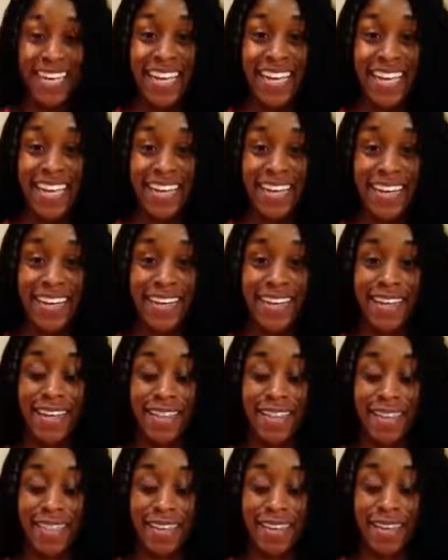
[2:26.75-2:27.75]
in
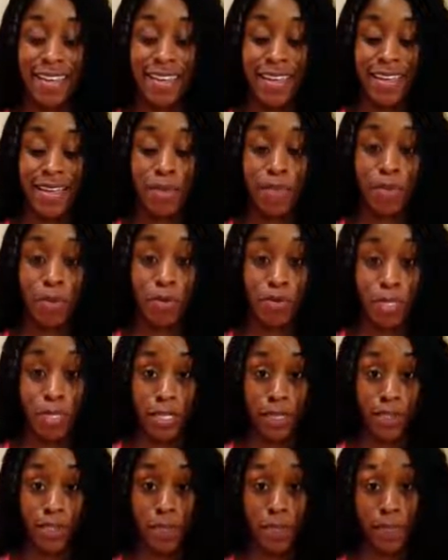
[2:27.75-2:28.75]
the
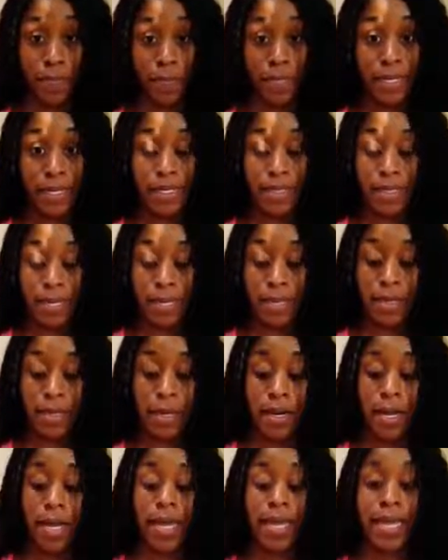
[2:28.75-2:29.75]
protein drink mix, and
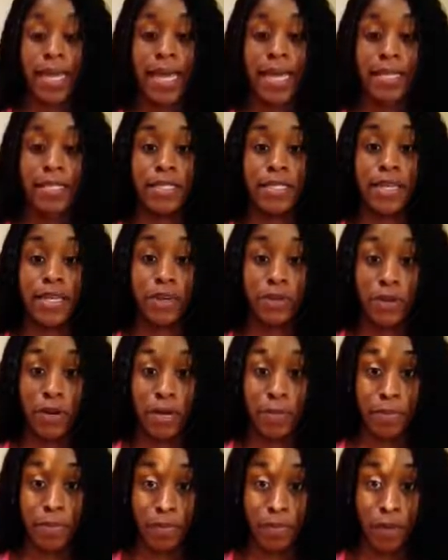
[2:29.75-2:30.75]
then I had 18
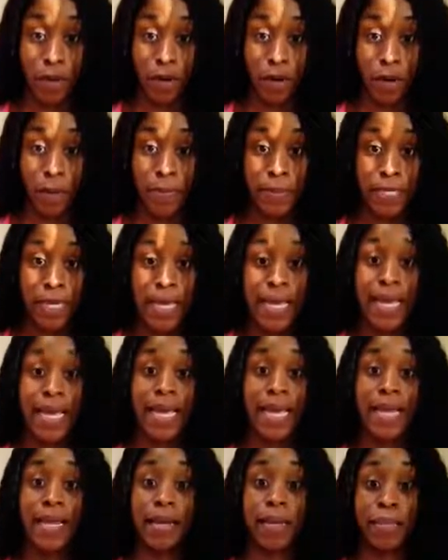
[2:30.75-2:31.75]
grams of carbs
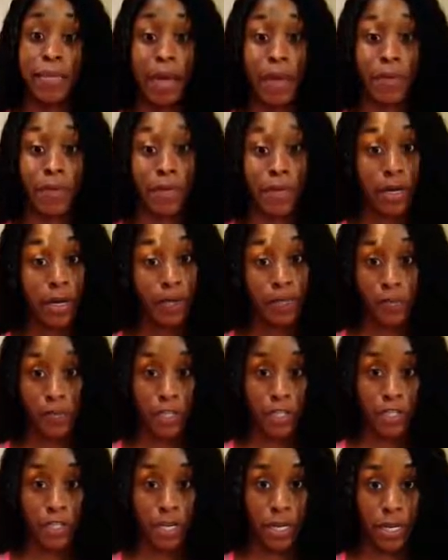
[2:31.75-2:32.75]
in my
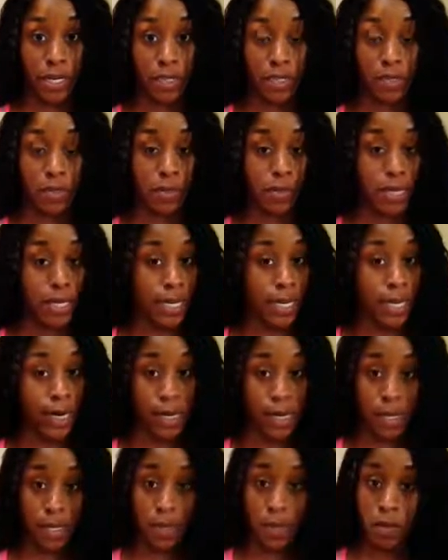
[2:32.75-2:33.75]
recovery shake. So again, I
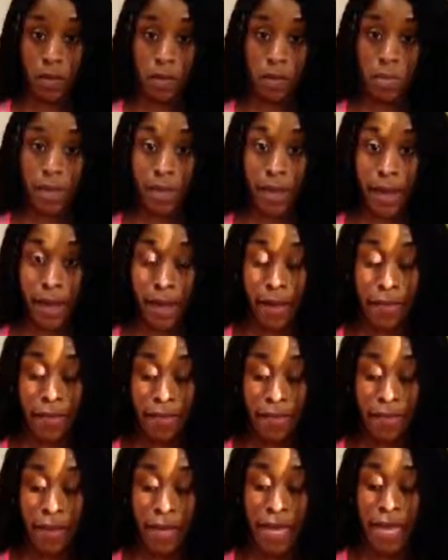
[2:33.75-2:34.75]
cut those in
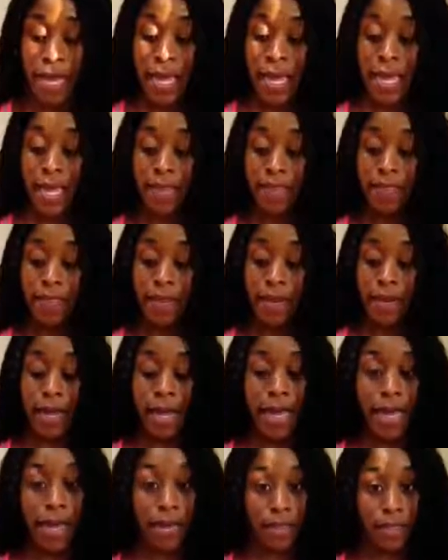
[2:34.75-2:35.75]
half, and then I
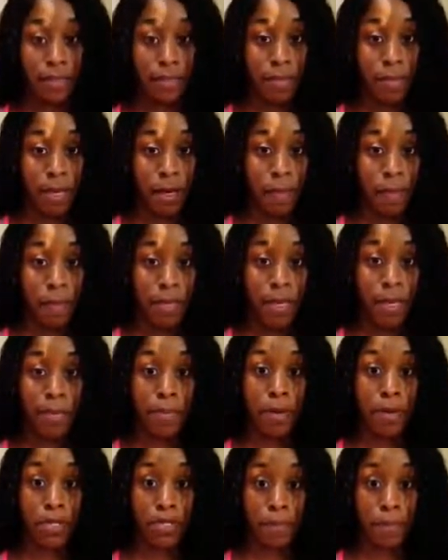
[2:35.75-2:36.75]
added them up and
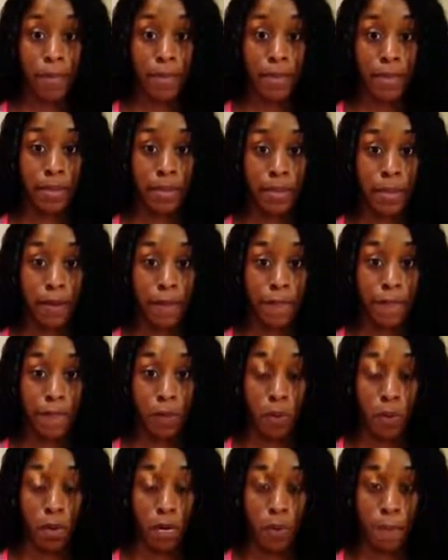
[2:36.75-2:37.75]
multiplied them by
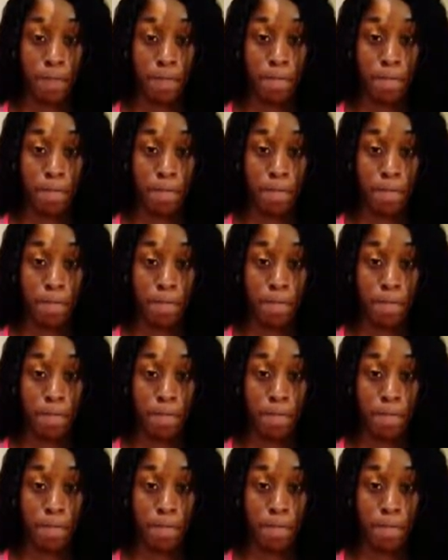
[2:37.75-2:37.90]
4.